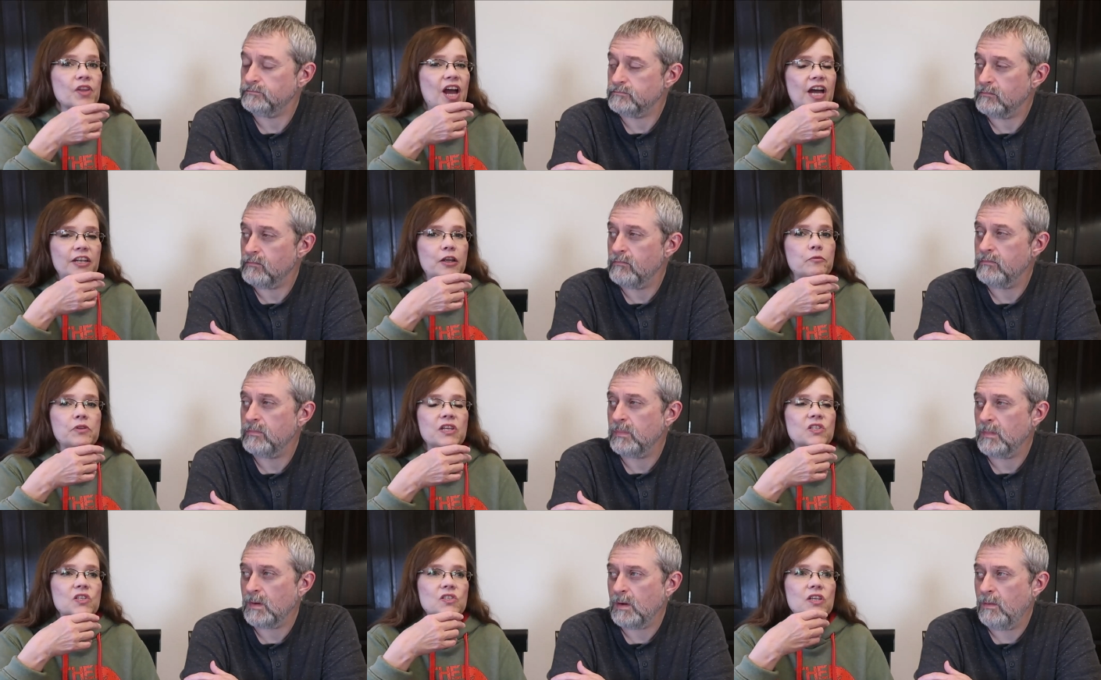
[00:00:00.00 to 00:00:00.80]
Speaker 1: I don't
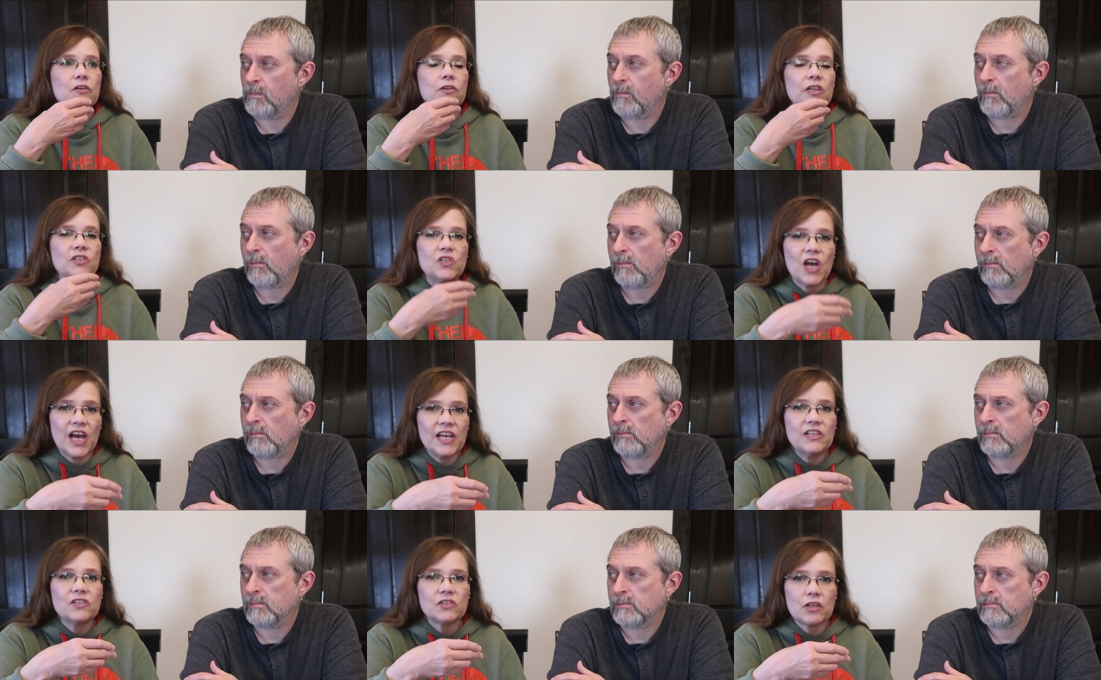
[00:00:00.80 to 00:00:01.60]
necessarily
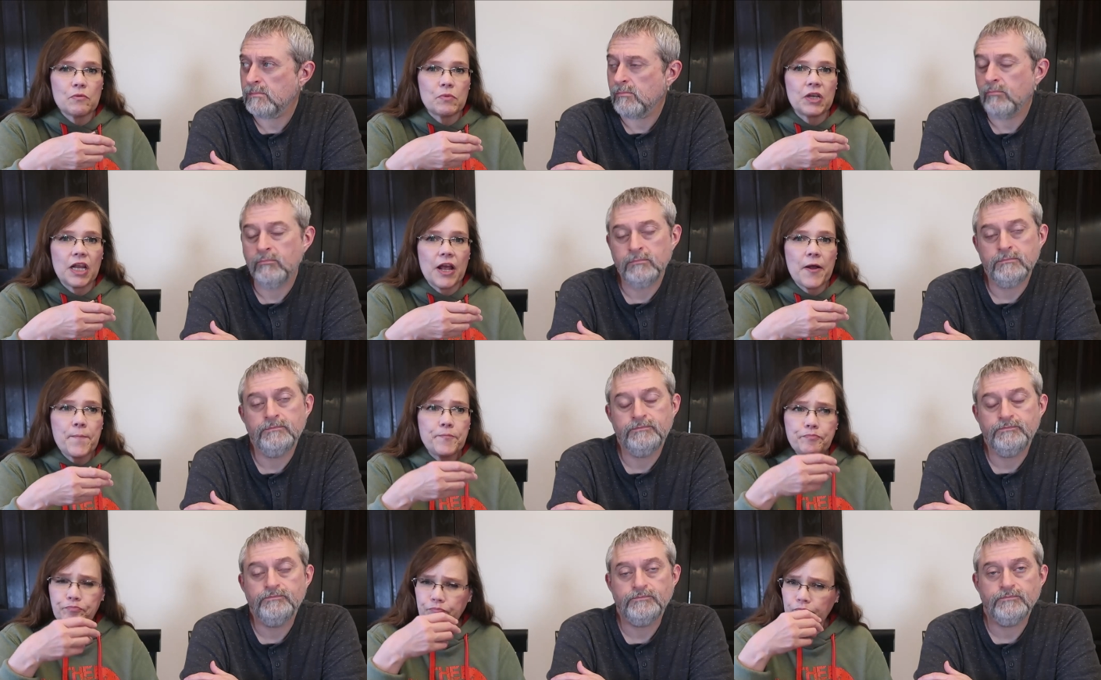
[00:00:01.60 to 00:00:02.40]
taste
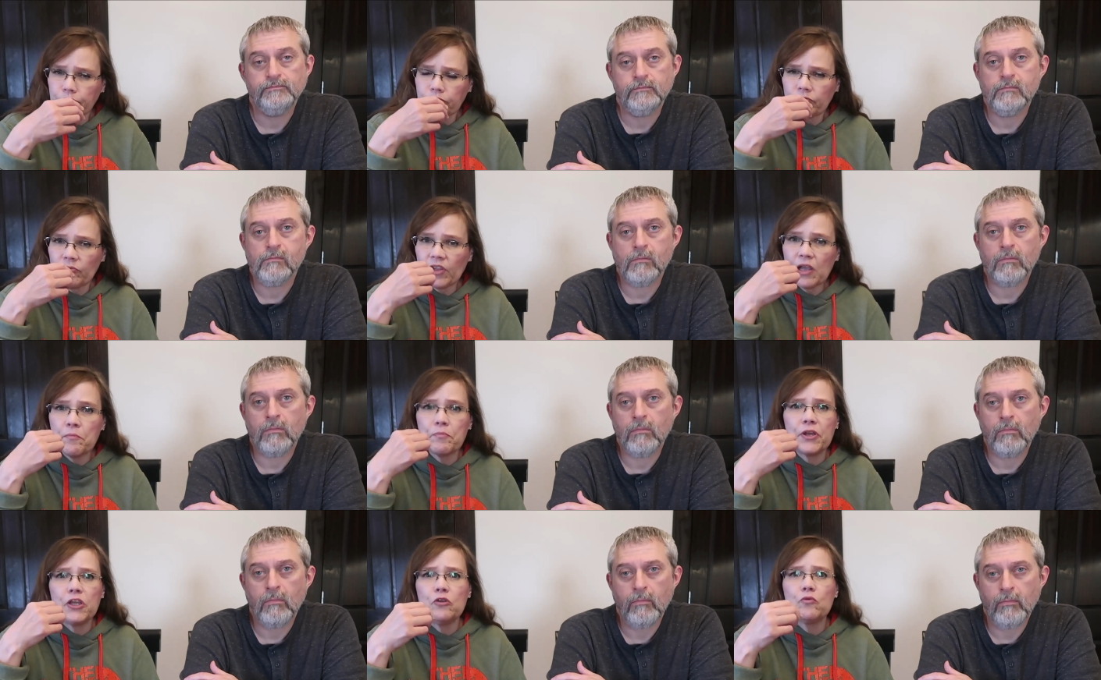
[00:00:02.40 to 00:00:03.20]
M&M,
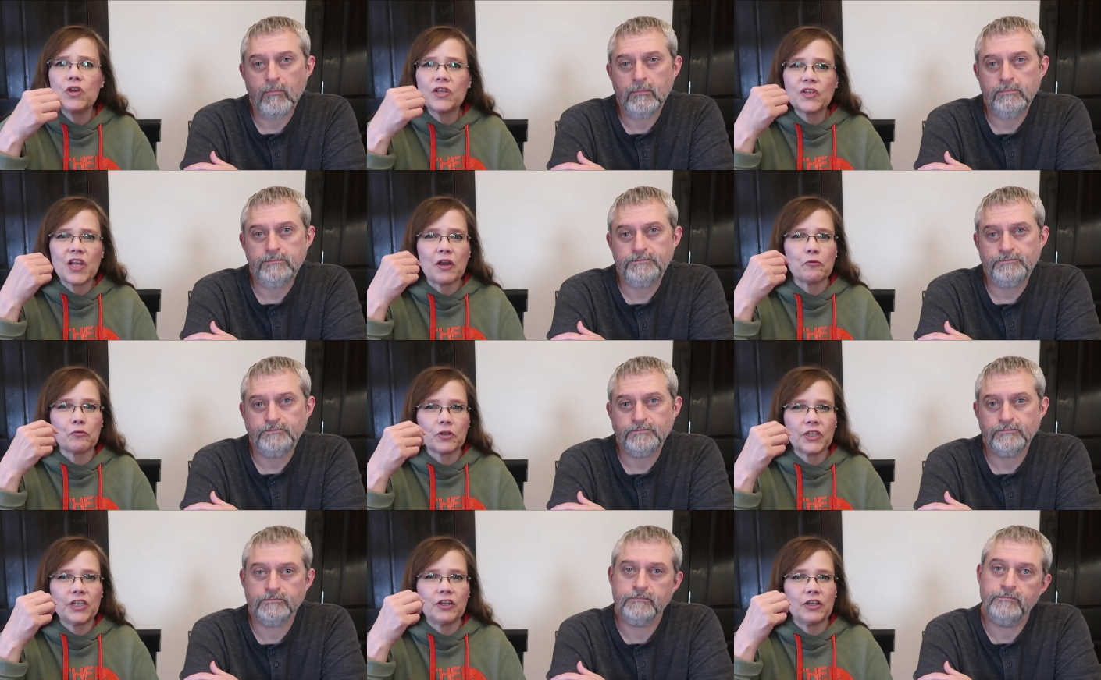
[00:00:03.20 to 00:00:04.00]
but you get that
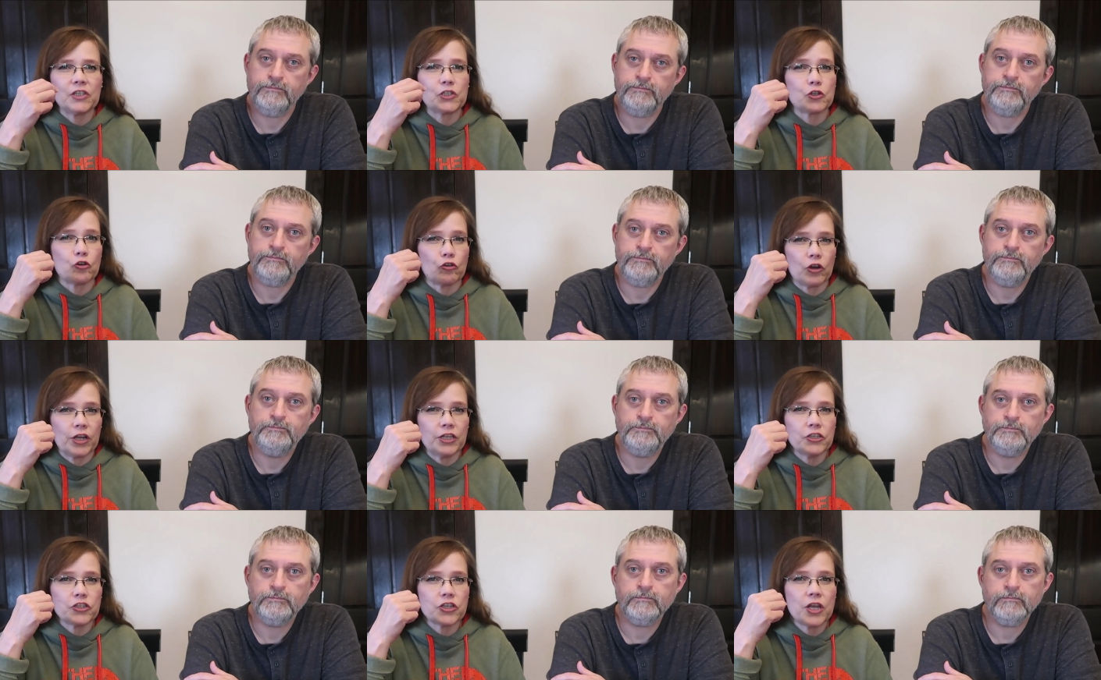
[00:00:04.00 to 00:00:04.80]
really nice
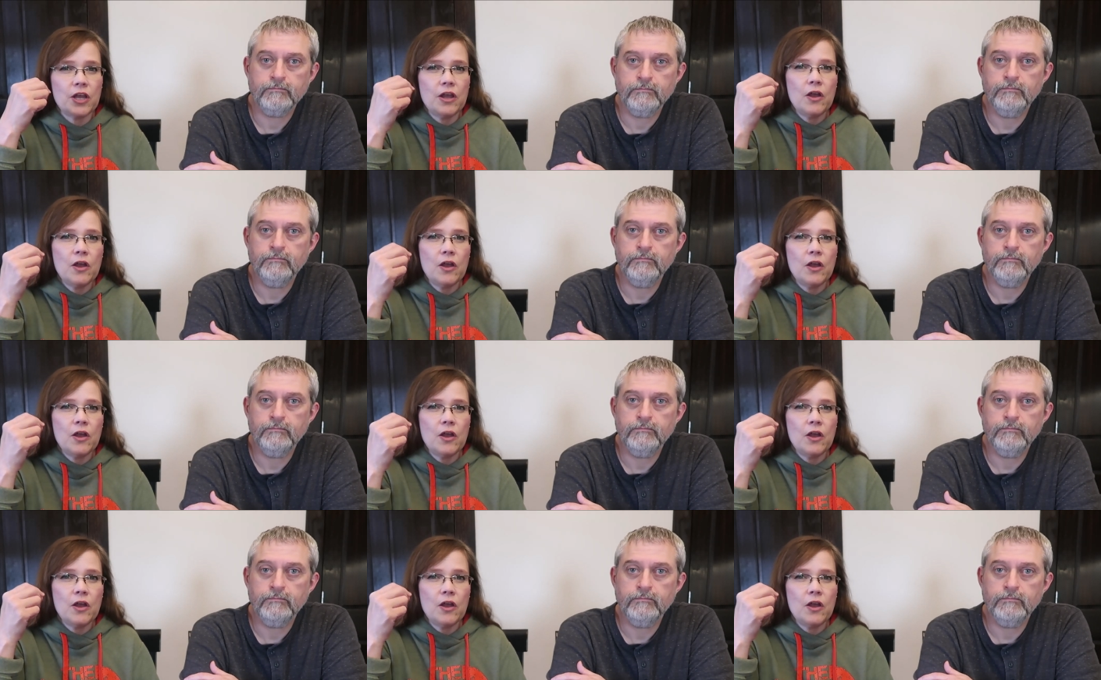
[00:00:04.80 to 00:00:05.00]
crunch